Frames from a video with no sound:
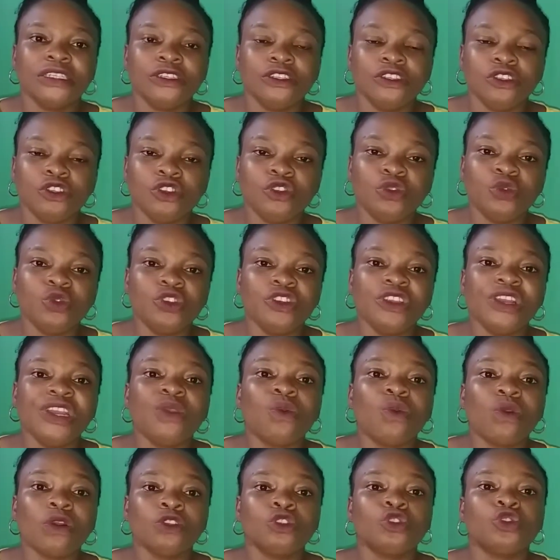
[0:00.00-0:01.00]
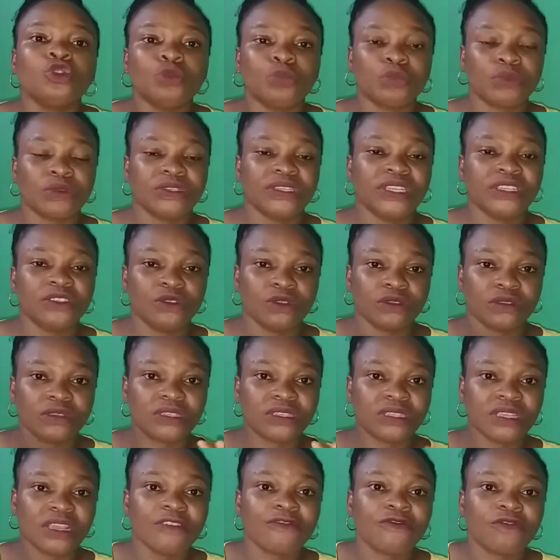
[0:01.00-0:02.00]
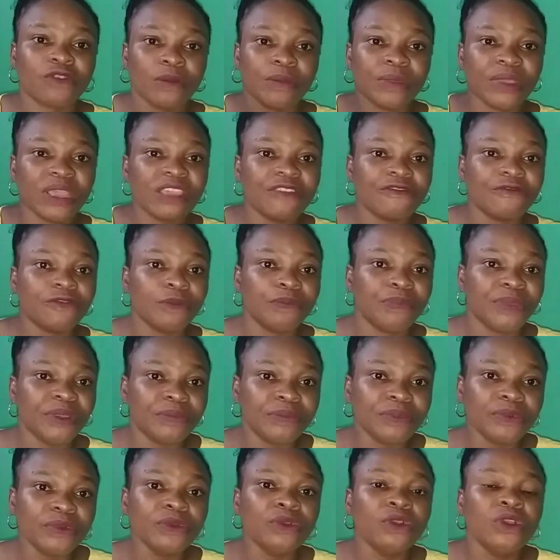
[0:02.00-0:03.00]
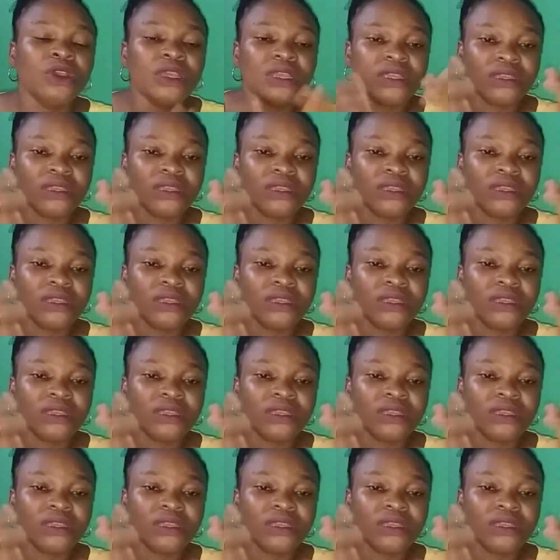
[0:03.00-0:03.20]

you really want to protect yourself from evil people,